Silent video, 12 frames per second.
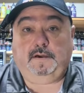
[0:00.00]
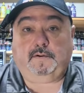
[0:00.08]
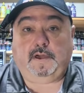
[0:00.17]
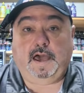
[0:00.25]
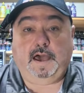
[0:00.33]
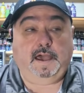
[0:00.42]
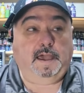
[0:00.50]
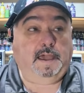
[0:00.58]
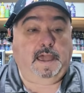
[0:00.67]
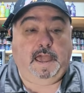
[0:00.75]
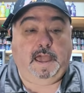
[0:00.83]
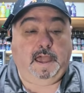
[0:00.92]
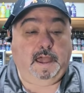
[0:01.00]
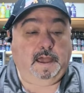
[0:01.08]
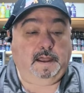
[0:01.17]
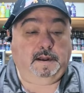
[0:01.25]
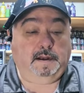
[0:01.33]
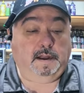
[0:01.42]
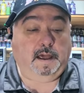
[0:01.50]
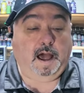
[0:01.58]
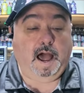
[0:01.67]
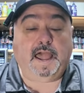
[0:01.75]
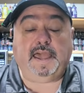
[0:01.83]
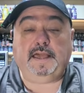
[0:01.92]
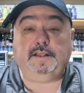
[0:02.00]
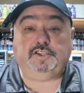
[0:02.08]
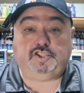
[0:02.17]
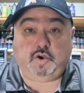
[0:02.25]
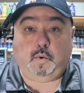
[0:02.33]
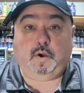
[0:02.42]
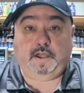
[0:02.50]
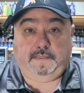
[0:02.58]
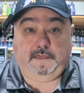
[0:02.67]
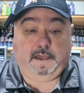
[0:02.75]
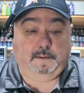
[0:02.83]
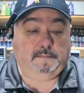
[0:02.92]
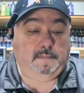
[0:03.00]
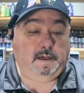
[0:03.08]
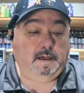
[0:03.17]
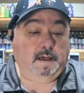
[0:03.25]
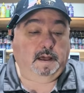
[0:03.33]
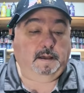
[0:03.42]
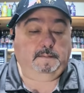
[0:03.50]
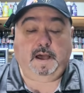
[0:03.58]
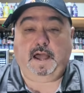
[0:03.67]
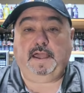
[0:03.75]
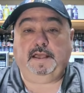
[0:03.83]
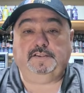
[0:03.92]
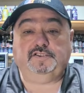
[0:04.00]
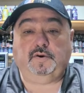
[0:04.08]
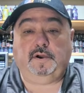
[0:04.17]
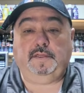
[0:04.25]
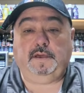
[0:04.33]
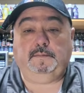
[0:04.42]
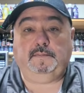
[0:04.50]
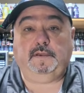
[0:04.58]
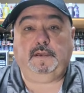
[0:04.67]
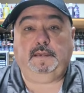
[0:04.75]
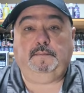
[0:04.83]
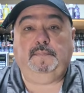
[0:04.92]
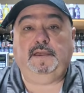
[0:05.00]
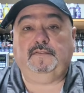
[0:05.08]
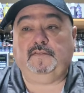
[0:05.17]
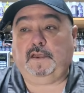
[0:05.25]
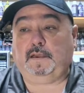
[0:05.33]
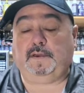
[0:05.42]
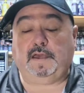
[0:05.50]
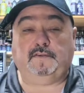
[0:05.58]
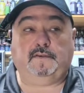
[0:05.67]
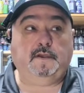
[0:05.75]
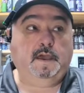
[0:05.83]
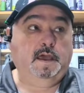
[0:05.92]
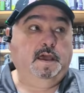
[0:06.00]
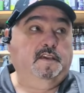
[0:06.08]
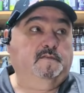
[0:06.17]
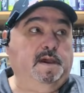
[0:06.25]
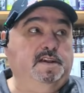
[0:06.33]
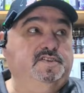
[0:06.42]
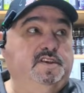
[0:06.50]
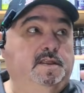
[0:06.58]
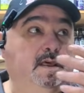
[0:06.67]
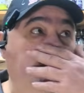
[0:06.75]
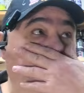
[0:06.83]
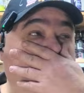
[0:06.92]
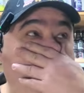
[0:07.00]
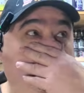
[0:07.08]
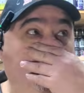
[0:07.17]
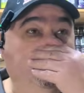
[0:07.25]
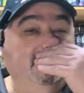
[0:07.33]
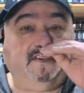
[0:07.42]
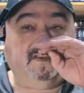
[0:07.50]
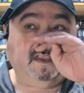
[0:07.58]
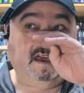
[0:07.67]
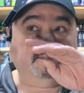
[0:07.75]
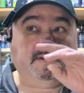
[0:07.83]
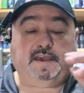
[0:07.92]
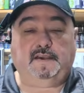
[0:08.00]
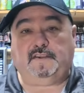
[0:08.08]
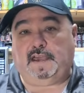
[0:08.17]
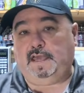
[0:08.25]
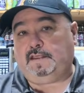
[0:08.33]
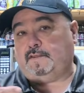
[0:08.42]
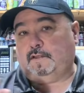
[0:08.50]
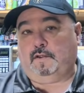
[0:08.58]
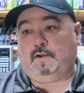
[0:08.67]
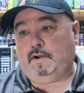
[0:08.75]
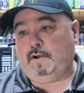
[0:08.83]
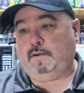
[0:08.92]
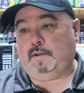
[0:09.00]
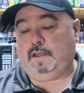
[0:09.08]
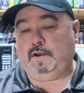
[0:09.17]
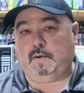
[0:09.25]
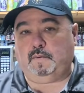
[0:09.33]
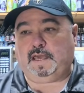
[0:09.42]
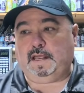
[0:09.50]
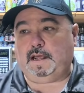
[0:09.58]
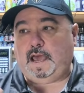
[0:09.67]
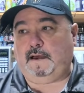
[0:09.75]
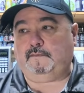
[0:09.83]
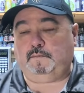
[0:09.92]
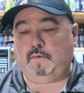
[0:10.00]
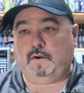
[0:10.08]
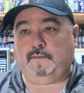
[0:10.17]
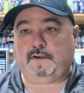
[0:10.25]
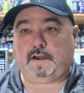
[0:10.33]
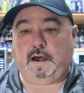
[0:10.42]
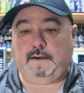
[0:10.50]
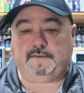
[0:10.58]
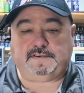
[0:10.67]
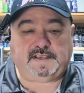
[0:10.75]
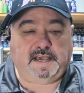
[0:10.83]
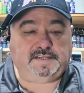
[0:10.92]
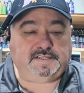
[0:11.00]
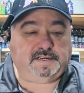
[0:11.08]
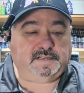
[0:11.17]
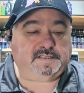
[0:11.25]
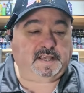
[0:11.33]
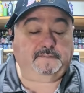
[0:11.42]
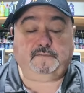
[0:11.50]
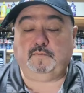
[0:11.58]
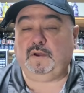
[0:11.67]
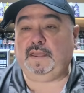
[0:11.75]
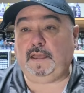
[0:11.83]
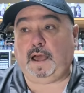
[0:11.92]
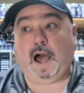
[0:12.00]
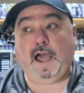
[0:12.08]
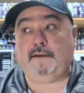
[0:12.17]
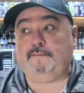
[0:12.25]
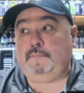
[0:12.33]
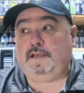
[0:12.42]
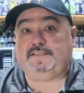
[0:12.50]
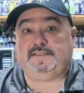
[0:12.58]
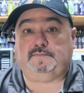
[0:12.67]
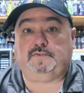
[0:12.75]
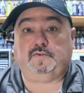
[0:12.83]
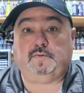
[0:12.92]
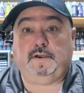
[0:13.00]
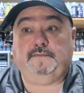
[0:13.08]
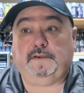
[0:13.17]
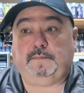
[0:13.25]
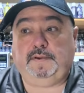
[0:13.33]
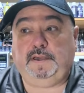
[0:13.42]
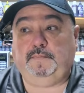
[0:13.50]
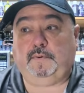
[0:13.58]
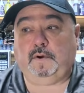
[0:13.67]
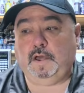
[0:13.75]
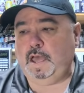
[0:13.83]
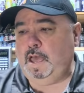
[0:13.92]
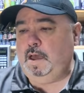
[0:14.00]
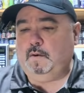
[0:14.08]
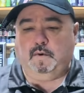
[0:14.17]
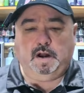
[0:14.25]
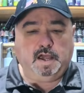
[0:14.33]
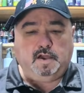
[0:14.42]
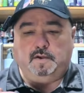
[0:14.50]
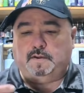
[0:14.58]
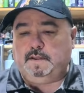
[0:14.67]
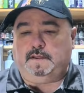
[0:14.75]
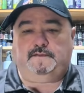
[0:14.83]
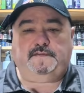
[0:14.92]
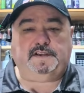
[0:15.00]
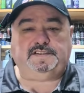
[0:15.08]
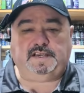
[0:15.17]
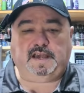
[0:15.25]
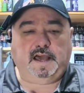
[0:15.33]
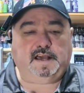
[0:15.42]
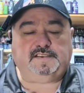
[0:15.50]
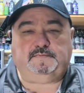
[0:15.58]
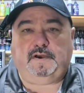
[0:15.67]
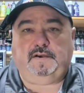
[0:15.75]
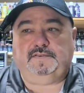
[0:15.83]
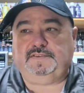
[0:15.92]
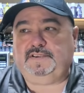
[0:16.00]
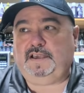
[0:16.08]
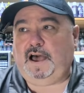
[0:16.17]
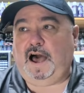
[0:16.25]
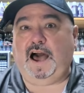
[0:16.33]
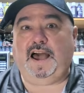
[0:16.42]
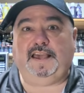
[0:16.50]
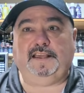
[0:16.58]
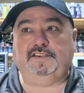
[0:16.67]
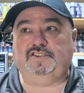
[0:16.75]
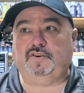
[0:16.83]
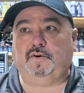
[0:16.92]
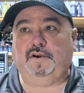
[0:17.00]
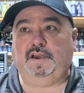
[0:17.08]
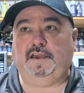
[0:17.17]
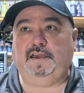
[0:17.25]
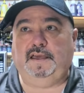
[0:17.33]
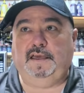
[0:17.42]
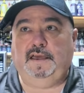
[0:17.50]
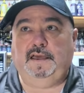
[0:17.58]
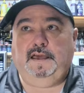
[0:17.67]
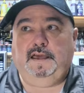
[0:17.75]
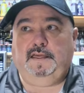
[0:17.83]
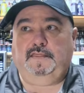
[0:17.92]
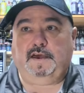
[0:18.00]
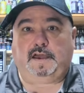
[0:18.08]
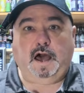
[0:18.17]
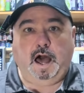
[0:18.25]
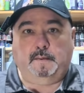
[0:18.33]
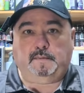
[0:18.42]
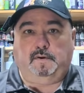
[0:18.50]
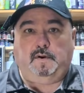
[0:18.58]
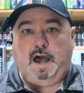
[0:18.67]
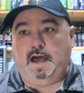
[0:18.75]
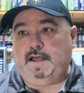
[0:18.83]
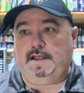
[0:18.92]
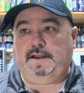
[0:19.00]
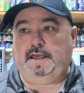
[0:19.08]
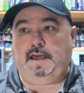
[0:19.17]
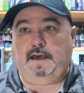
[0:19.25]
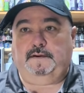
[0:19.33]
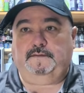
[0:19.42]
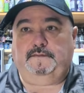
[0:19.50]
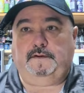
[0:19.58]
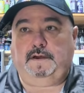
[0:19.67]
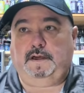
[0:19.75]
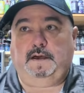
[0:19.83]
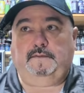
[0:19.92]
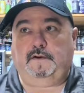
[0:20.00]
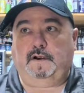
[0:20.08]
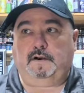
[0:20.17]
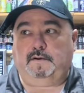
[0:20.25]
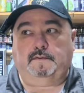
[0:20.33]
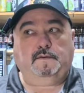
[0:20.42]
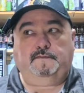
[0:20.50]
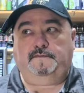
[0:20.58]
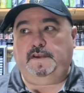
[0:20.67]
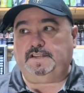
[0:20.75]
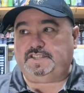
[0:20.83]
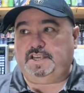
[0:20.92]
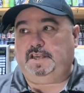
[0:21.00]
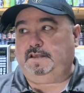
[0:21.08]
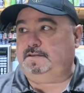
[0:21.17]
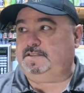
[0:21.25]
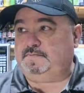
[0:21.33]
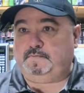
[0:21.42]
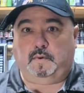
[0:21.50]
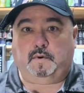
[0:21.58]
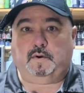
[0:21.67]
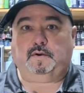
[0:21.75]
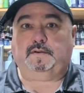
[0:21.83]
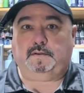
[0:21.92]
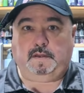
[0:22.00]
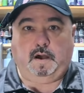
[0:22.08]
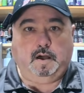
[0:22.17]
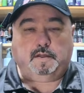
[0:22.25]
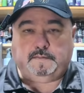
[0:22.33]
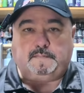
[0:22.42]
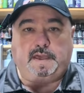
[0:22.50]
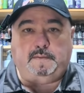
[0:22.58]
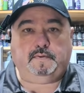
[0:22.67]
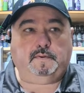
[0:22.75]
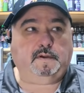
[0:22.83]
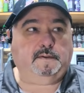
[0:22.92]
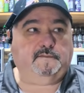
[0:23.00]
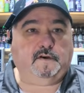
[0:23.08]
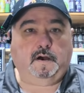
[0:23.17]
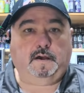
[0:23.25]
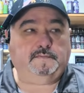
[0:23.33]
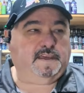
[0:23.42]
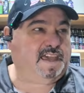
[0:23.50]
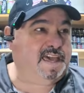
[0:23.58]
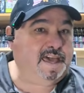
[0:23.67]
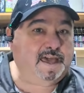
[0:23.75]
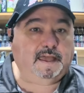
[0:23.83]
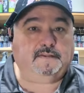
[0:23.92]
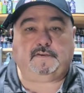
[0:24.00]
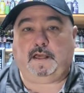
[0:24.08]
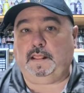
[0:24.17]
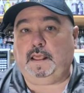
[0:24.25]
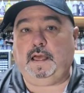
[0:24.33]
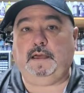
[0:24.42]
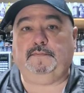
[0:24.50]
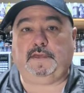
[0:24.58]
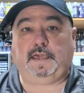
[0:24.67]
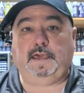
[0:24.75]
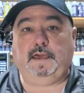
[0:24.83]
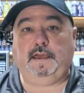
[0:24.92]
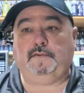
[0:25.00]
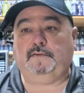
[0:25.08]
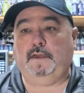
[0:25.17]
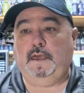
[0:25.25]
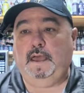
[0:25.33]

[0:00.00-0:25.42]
okay? And I enjoy them. I enjoy them immensely because, especially the emails and stuff, because I get to learn, you know, we get to have more of a conversation and stuff. I have met some terrific people. When I go to the fishing expos, I enjoy the camaraderie of our fishing sport, all the people involved, the kids. I love the kids.